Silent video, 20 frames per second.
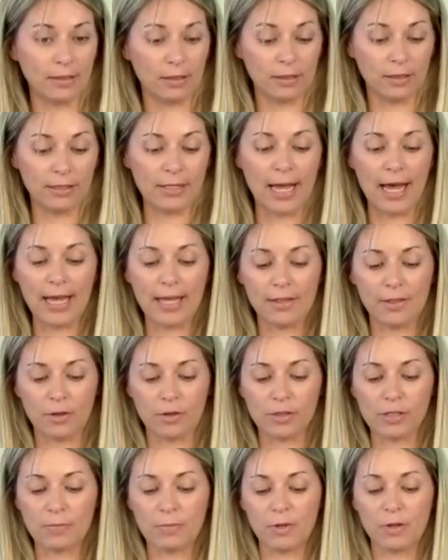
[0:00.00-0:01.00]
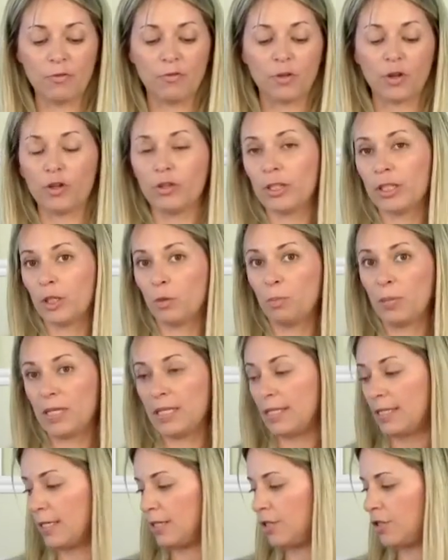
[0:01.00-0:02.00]
a little die in there or something for your little
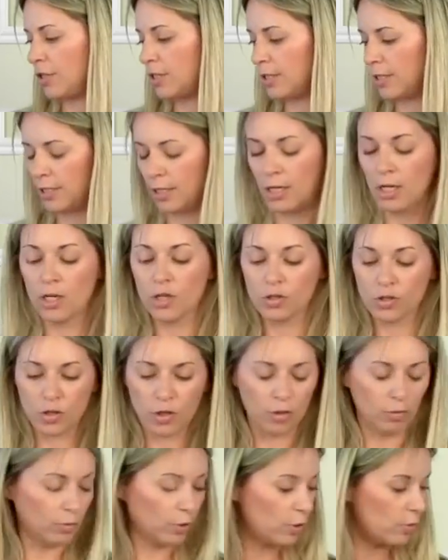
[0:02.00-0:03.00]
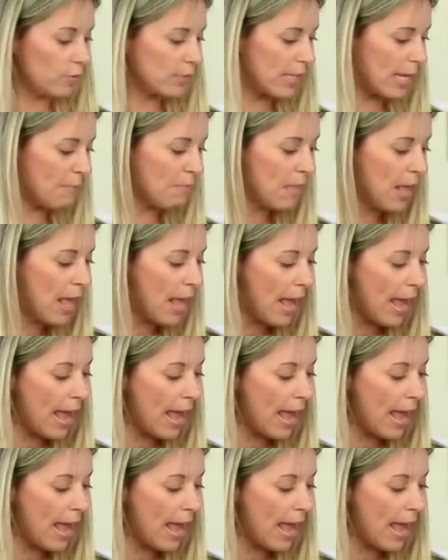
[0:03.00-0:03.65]
pieces, just to so you don't lose them.